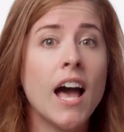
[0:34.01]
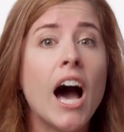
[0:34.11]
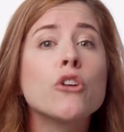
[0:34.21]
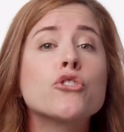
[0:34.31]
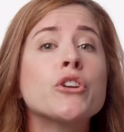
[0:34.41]

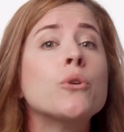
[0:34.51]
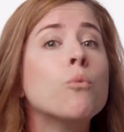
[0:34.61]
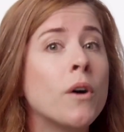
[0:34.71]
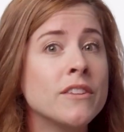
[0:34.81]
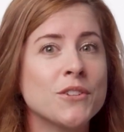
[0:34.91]
I'll show you
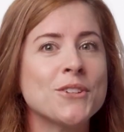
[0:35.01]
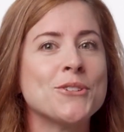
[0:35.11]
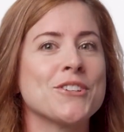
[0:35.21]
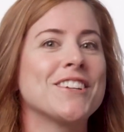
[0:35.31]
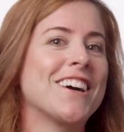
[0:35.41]
one
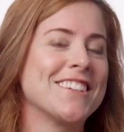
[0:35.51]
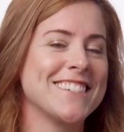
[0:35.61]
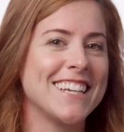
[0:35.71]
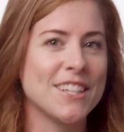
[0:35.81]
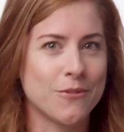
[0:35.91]
solution on
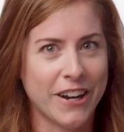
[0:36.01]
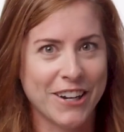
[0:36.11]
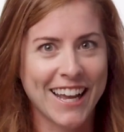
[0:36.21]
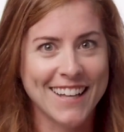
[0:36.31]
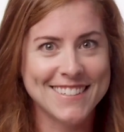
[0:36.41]
today's
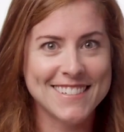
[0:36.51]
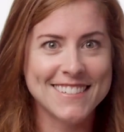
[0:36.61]
Firecast.